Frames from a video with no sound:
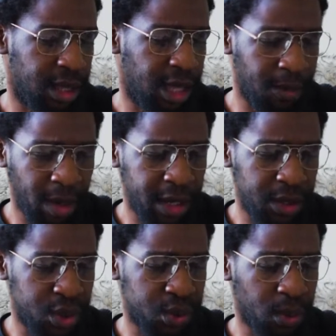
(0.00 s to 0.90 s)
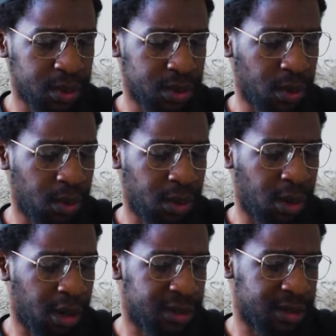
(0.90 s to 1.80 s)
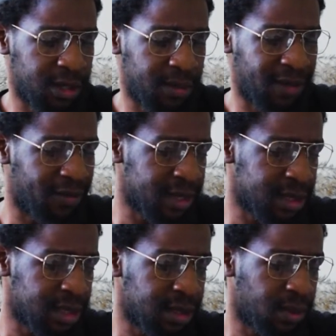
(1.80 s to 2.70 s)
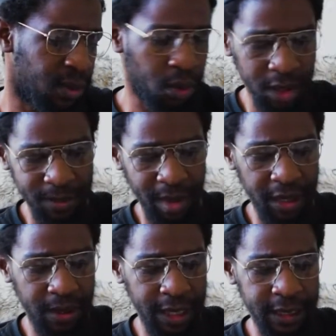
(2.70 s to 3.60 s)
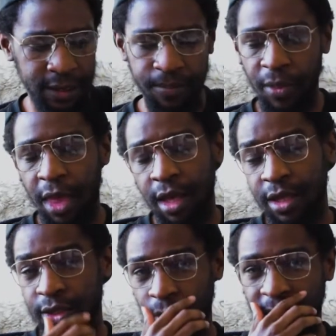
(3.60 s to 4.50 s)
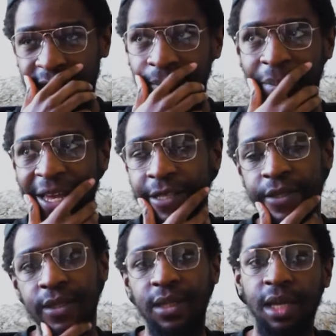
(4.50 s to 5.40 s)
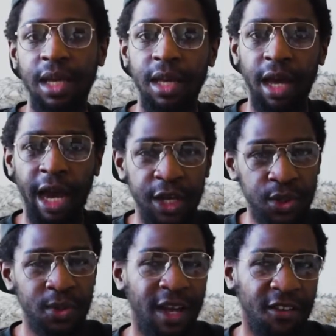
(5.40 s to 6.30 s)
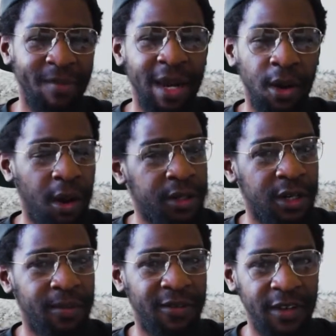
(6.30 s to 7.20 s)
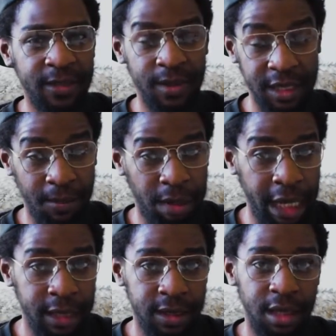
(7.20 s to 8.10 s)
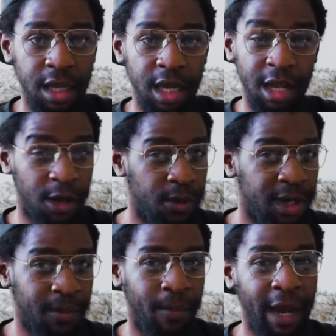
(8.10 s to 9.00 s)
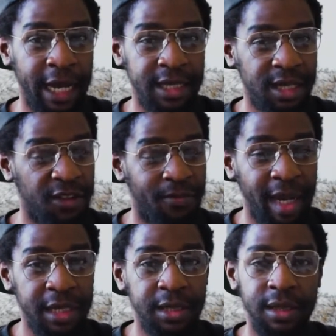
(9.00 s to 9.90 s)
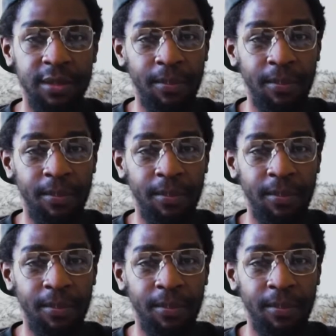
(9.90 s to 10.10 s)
am I a short or long-term investor or a speculator? So it depends. I do have my long-term investments in place, including my self-managed